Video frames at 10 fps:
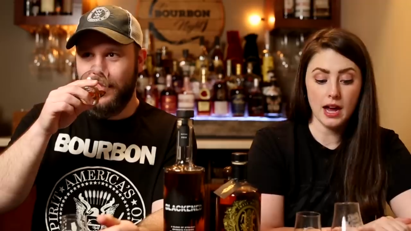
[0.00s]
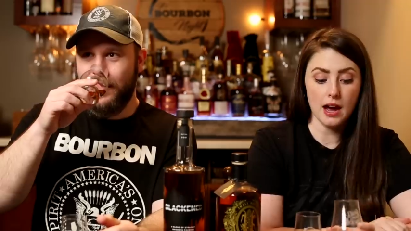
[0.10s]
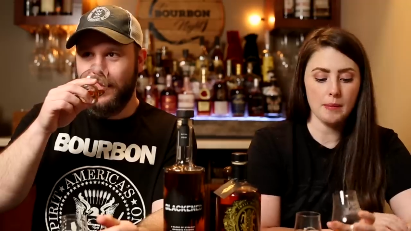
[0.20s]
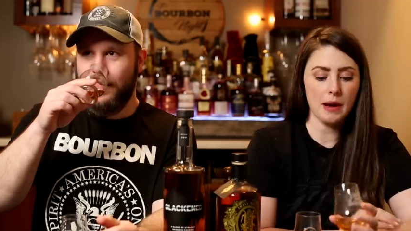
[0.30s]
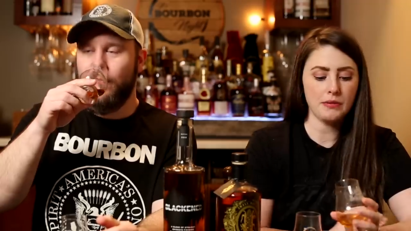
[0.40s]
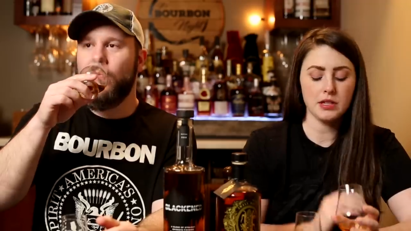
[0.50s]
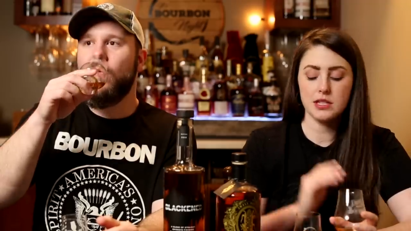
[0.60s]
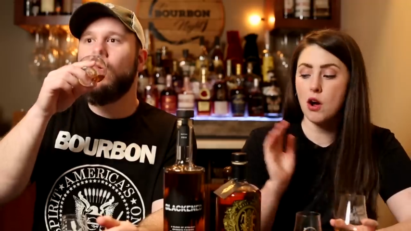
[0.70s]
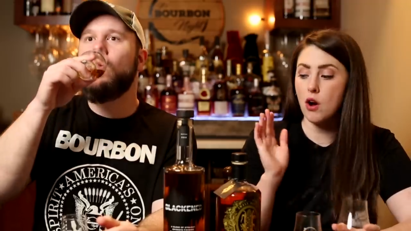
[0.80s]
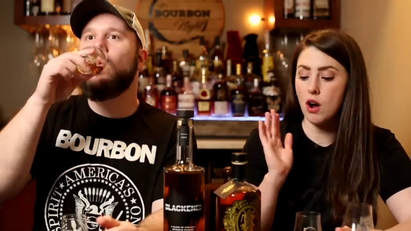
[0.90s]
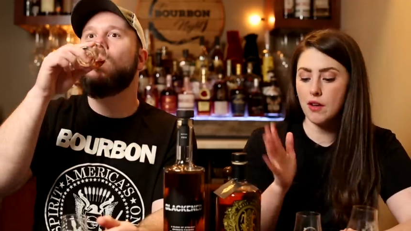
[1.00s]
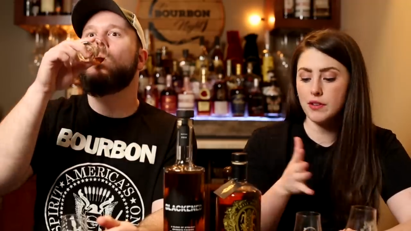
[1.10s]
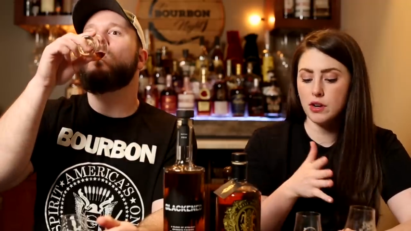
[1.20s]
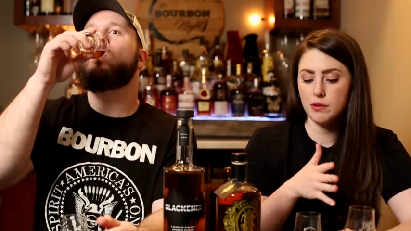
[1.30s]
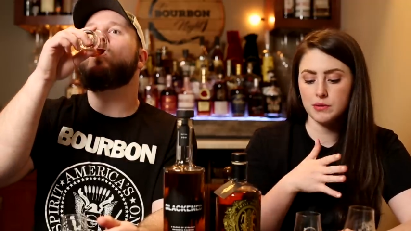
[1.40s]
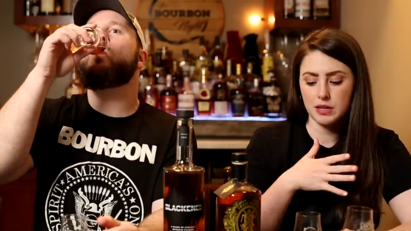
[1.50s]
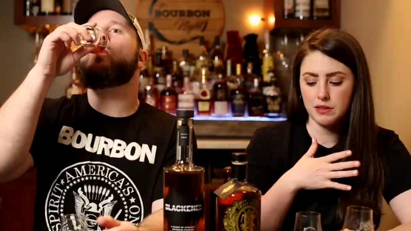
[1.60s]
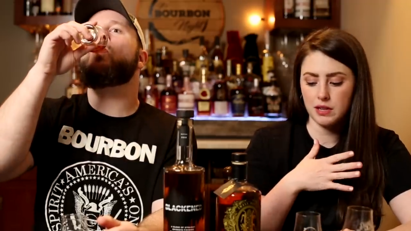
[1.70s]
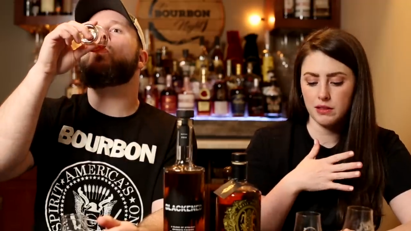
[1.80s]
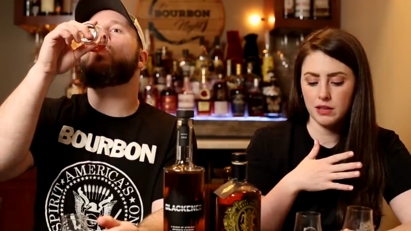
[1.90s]
Speaker 1: yeah, about this. Now, on the nose, I
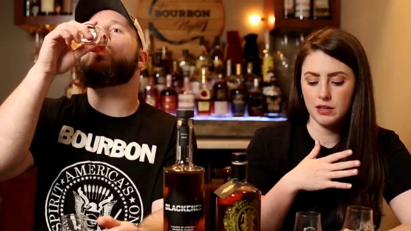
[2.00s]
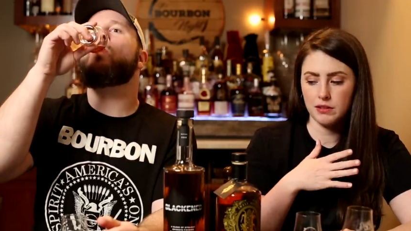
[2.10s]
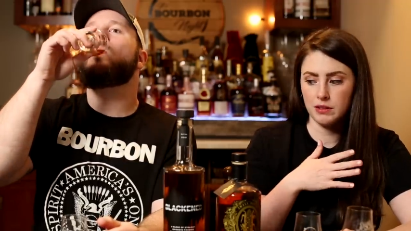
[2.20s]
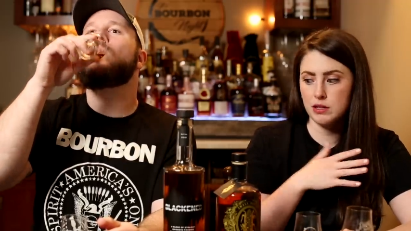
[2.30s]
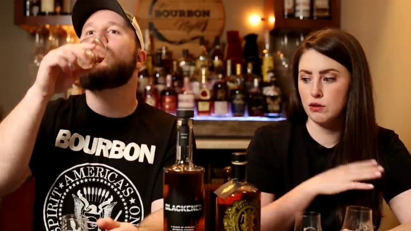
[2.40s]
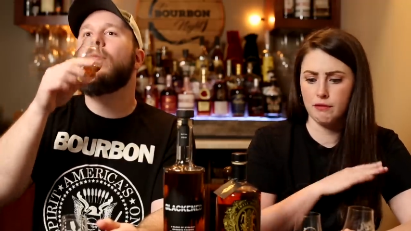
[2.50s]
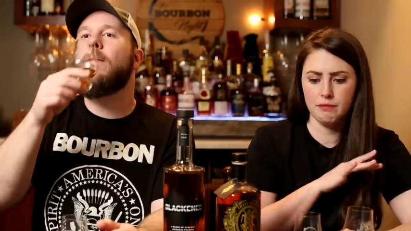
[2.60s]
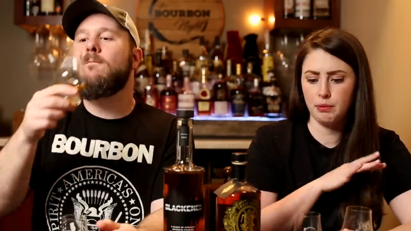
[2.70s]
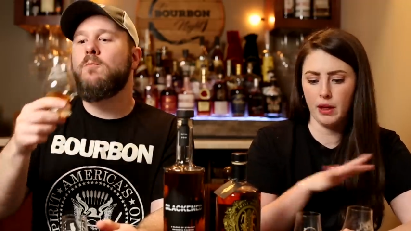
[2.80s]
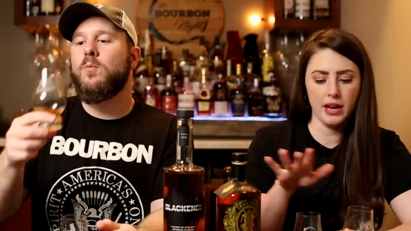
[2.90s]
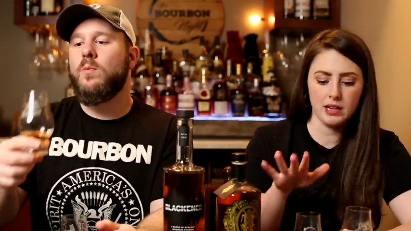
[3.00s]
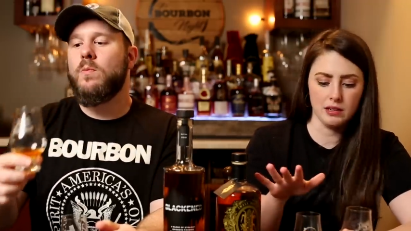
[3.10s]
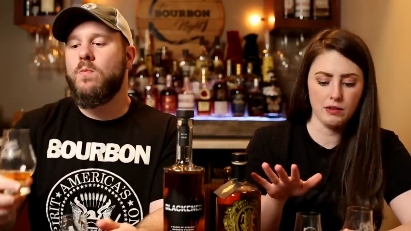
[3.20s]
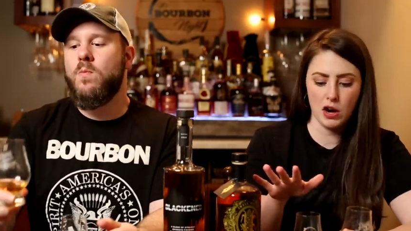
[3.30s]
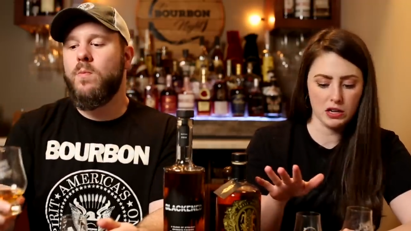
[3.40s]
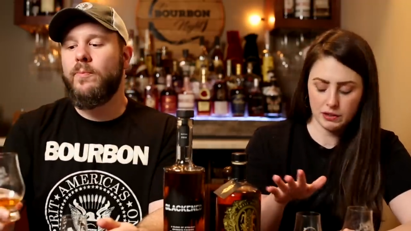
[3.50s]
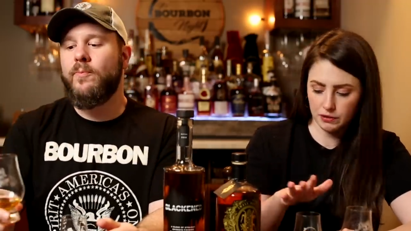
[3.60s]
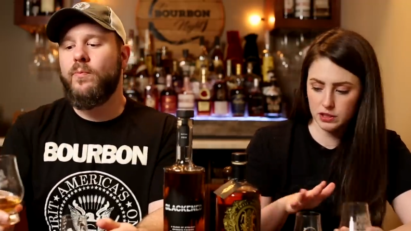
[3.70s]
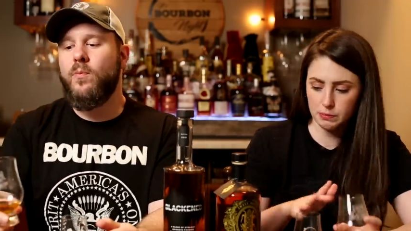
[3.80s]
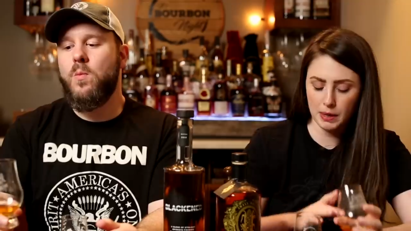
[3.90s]
think that these are playing in very
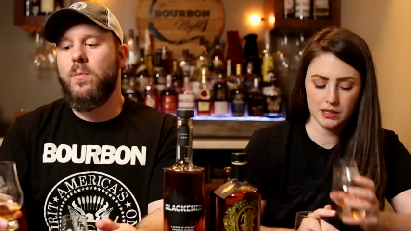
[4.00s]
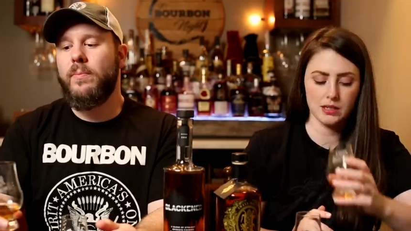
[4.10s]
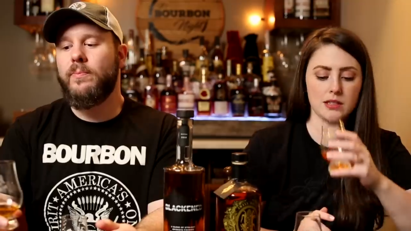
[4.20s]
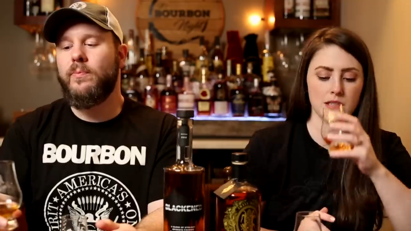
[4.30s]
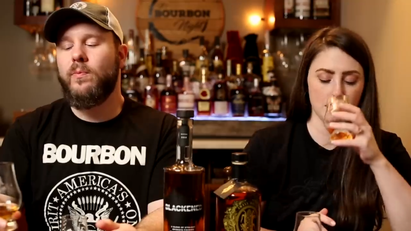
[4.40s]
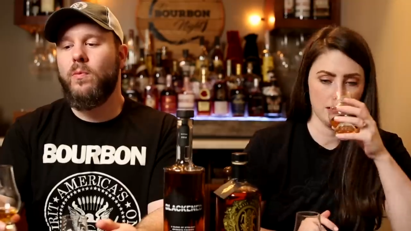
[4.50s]
different spaces.